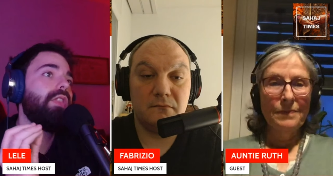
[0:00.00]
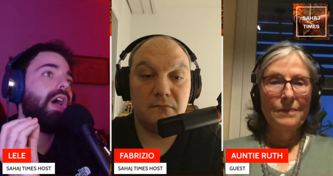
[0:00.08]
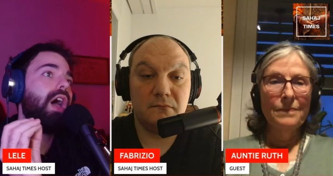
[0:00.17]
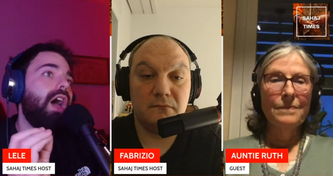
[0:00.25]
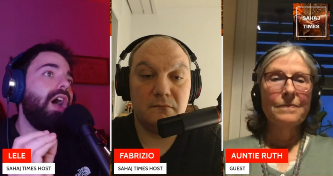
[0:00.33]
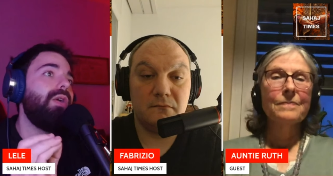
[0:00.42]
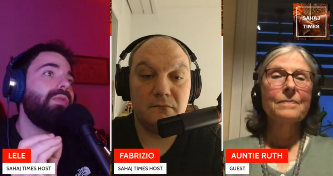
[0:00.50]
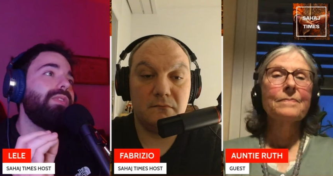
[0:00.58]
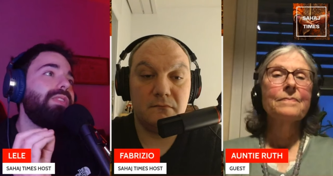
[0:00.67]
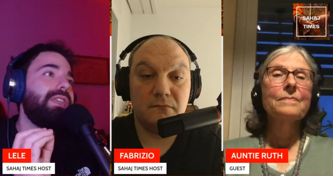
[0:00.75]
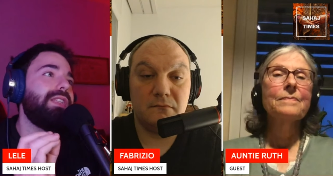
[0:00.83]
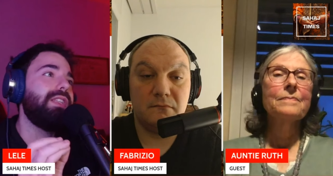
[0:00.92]
Speaker 1: how
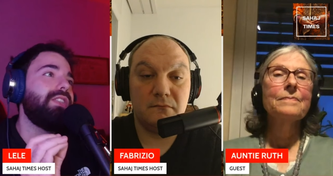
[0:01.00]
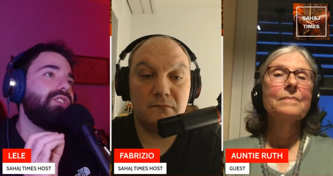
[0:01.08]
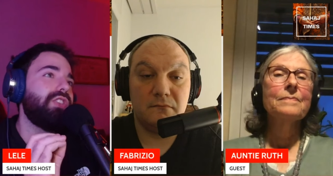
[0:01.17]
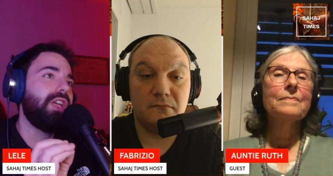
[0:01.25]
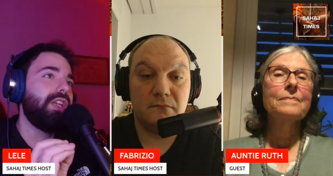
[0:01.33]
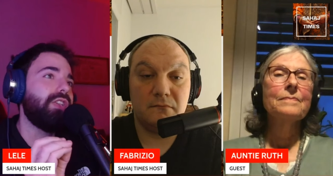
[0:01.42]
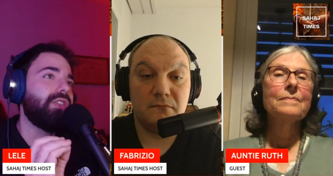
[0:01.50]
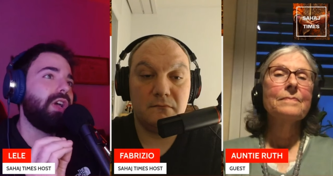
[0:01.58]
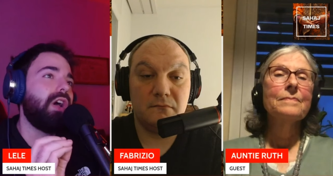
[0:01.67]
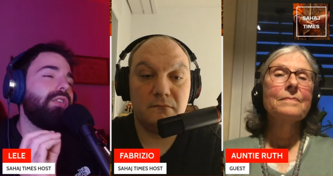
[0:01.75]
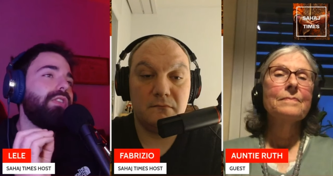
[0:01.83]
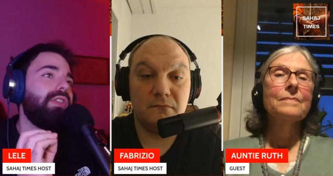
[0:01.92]
did it change
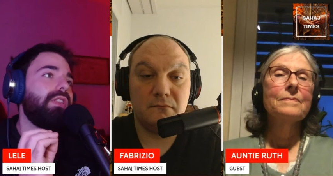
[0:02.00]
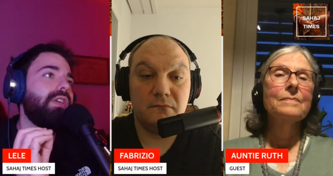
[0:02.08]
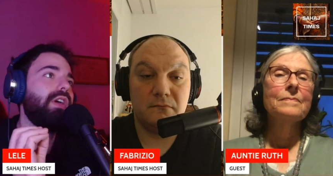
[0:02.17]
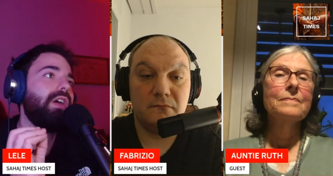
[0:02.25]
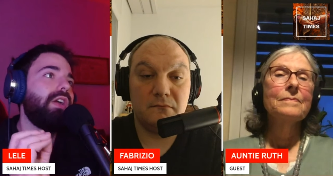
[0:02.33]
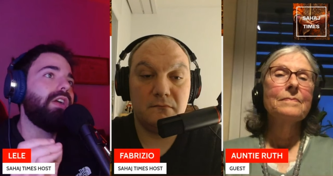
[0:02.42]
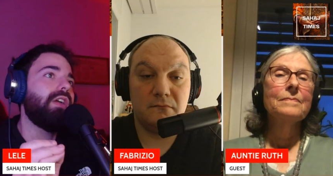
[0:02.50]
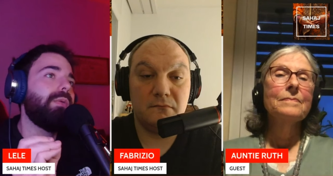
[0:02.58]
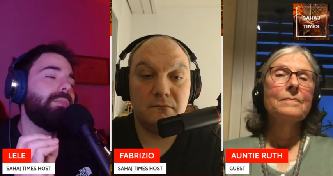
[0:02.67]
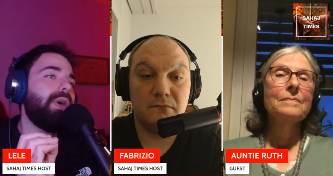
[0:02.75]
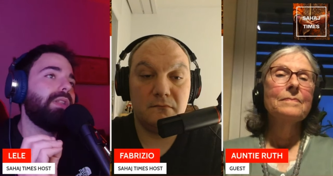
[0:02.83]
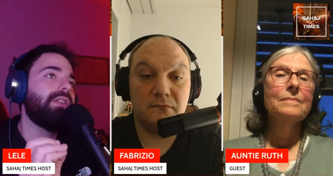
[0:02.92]
how did uh,
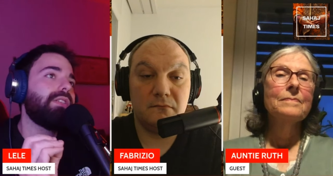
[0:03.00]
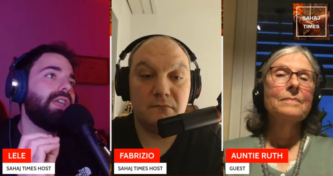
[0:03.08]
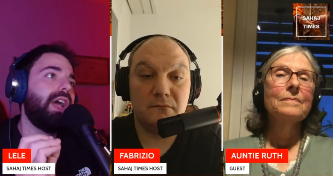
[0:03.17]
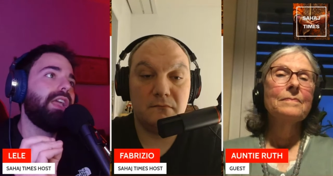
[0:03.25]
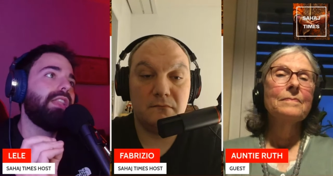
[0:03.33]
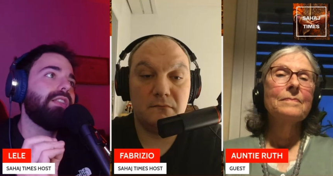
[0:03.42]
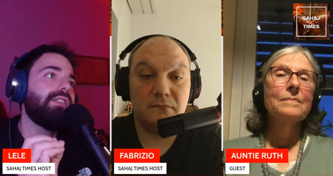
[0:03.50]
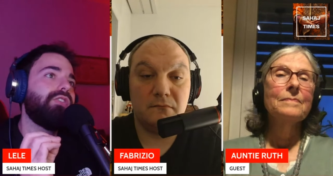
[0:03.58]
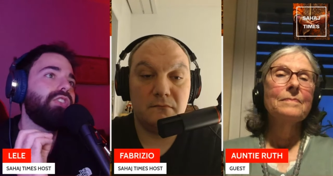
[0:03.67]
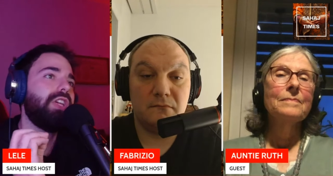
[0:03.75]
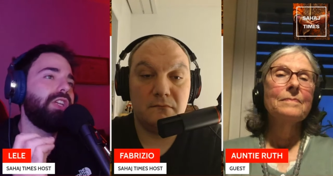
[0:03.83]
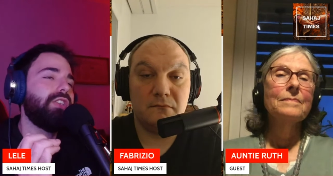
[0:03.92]
mother's guidance
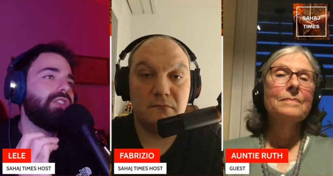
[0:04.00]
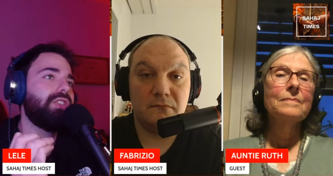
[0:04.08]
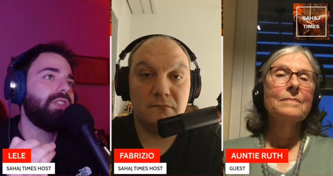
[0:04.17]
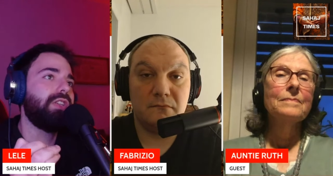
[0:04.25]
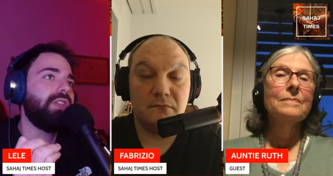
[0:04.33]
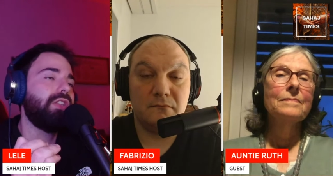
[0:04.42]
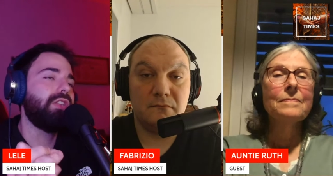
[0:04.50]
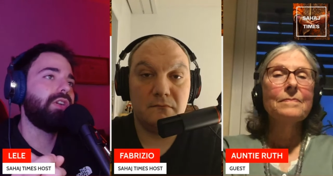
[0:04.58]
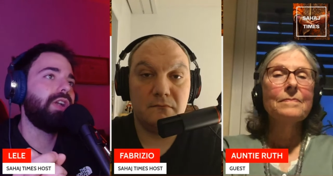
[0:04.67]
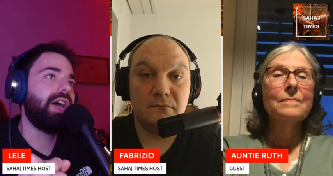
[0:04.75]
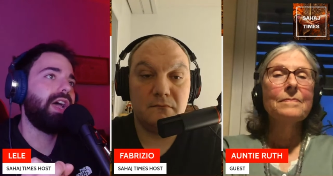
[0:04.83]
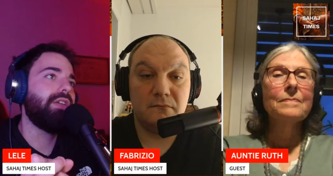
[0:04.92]
changed in your
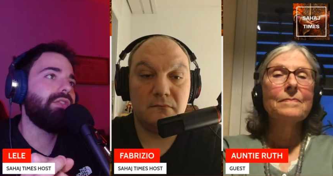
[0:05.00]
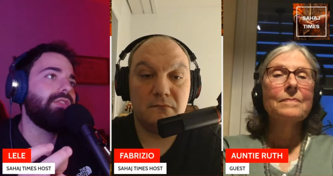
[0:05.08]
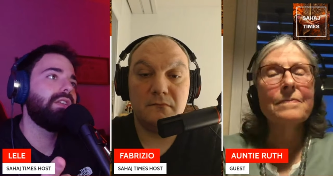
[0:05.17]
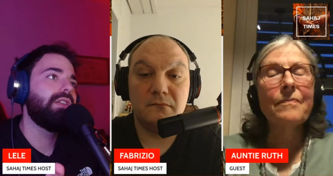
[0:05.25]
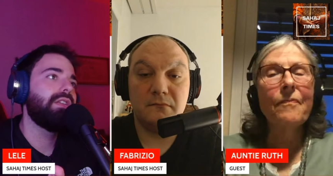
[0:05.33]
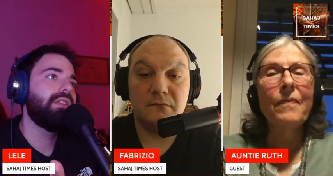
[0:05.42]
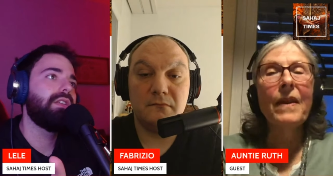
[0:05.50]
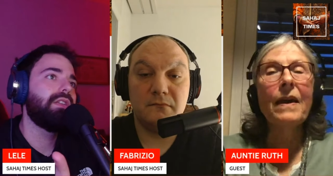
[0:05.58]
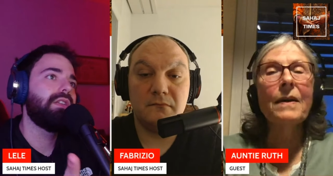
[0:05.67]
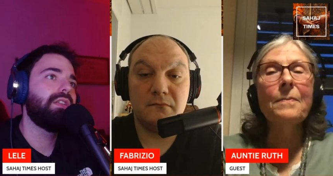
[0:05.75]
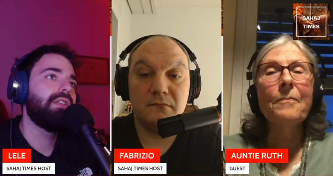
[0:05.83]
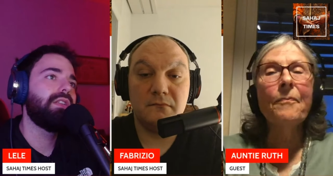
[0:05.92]
life
Speaker 2: yeah
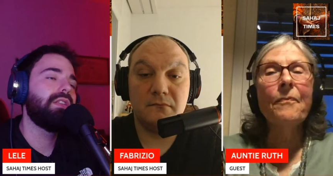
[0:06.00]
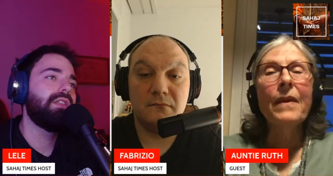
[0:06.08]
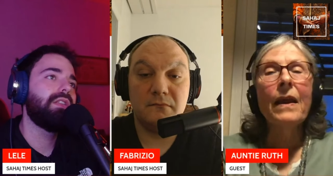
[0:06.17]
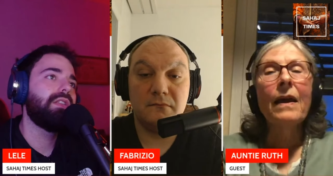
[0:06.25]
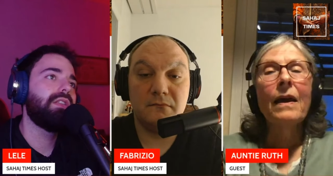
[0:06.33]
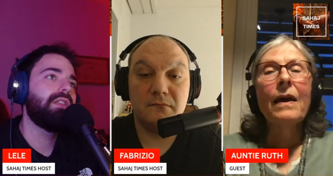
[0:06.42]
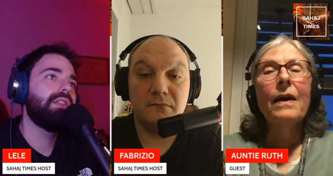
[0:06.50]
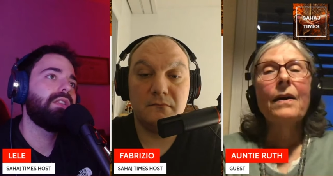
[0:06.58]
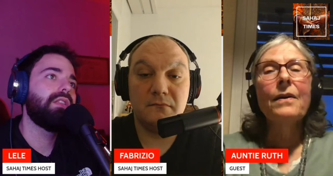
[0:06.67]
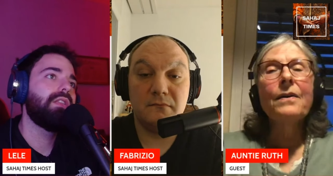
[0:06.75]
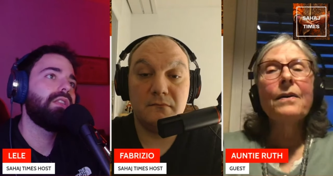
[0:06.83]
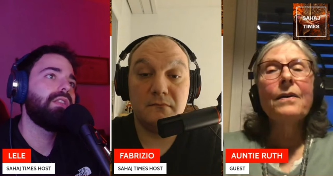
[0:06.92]

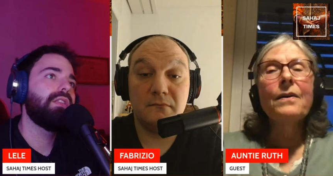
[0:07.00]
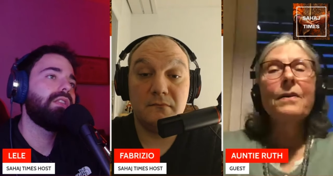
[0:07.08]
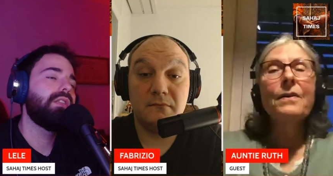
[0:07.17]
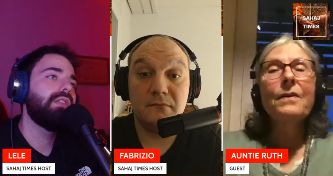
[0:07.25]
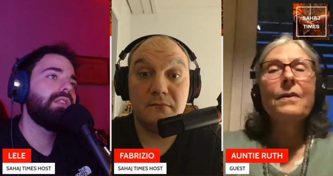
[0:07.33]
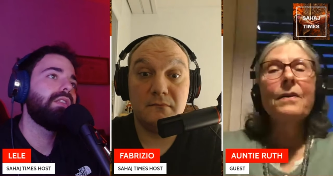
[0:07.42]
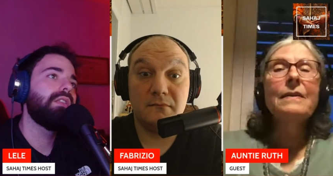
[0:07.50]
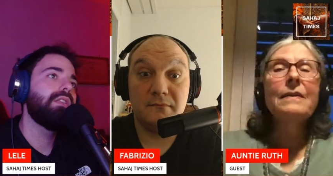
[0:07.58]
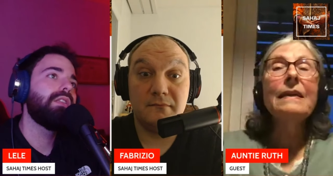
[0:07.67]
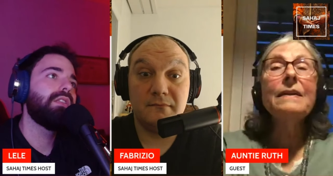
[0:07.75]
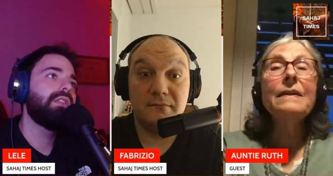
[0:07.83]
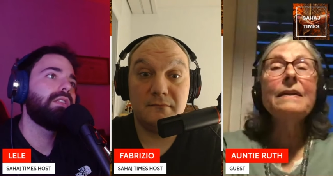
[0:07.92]
uh,
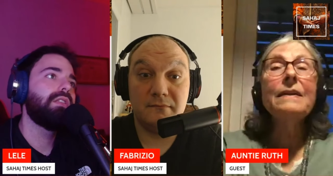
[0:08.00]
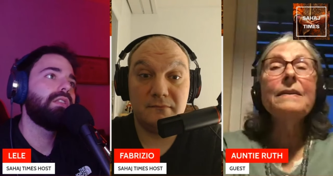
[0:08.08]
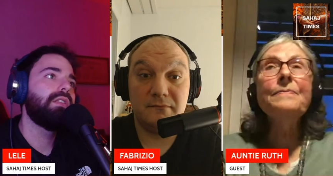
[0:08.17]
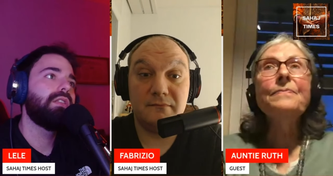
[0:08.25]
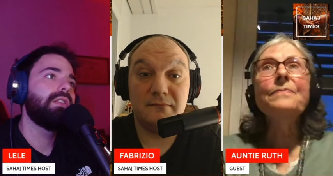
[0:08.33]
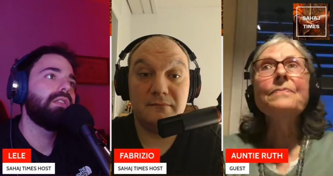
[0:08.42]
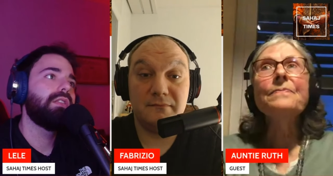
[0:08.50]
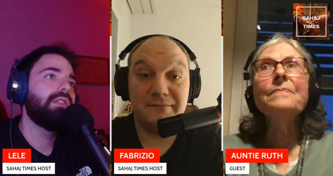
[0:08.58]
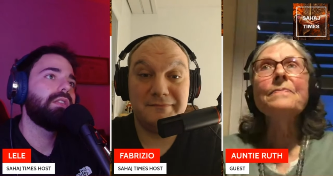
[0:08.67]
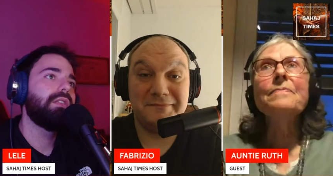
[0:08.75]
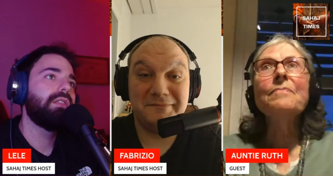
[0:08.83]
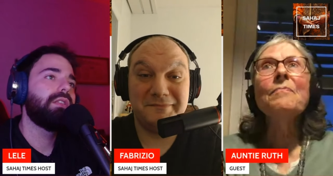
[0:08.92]
the,
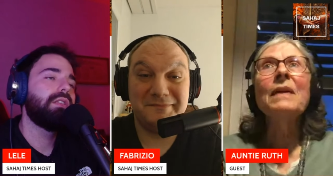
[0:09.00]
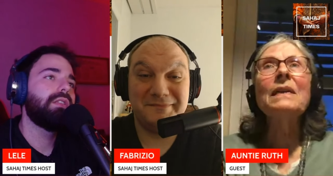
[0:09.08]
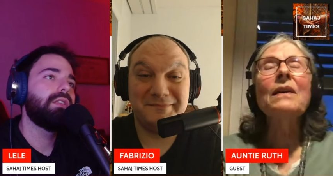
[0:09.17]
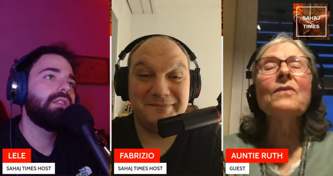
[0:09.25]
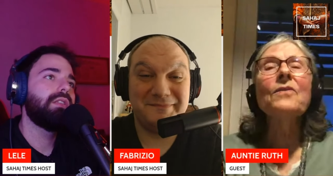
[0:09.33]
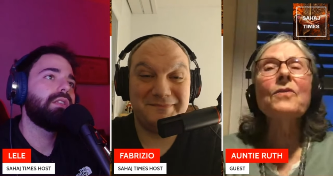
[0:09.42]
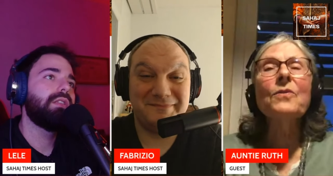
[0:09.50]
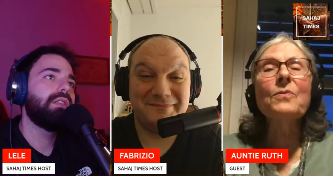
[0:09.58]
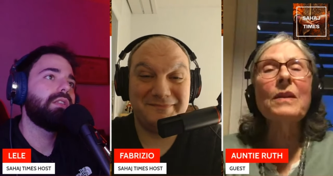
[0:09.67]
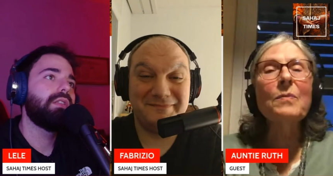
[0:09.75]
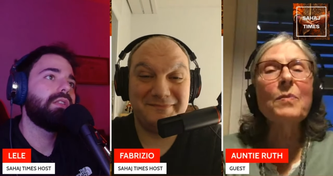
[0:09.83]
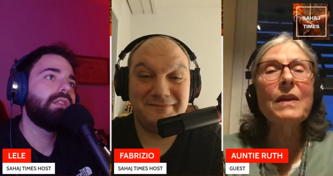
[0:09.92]
my answer
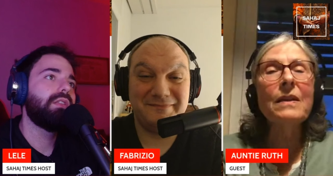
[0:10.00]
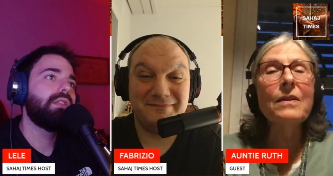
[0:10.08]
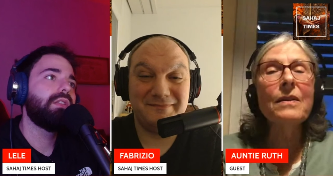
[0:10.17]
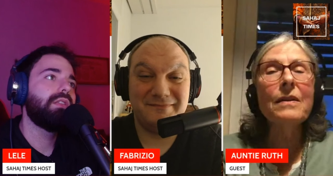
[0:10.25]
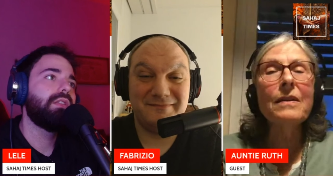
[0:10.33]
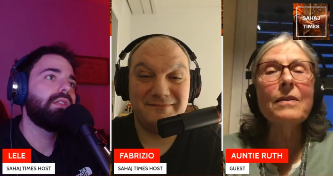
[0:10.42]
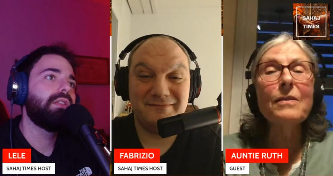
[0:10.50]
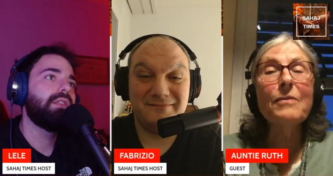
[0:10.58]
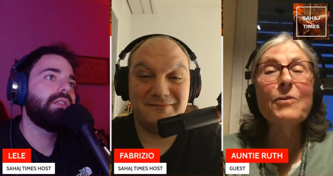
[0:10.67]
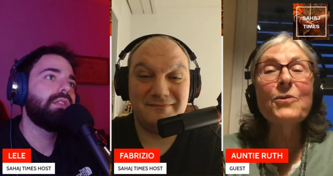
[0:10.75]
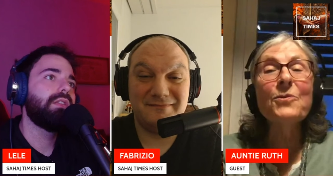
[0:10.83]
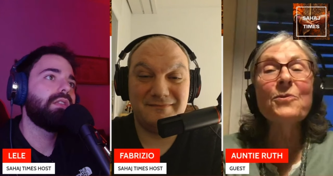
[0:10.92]
will be in, in
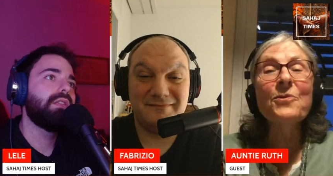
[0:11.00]
two